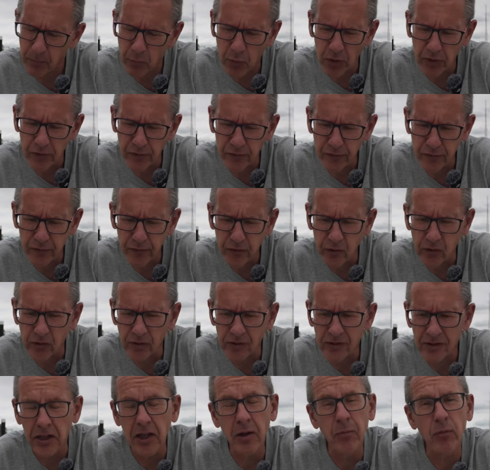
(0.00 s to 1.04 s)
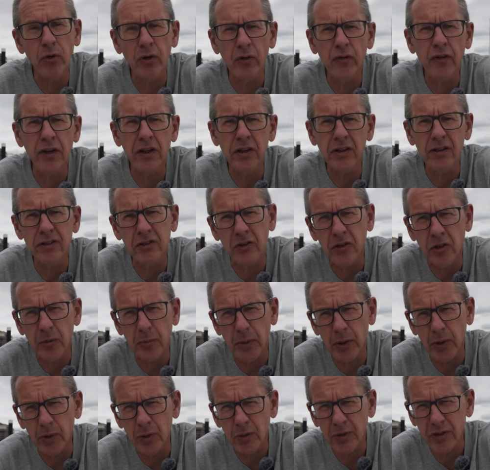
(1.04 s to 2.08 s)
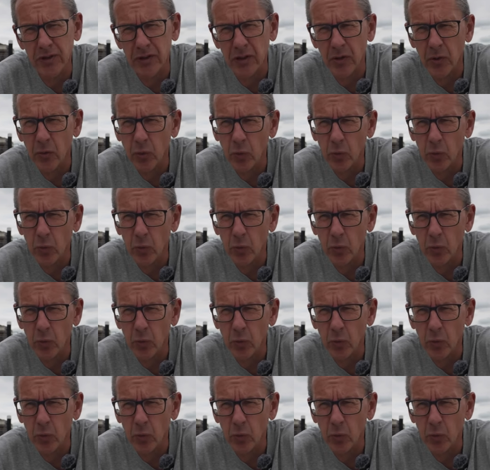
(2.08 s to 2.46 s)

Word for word: We've got a number of fenders on the boat.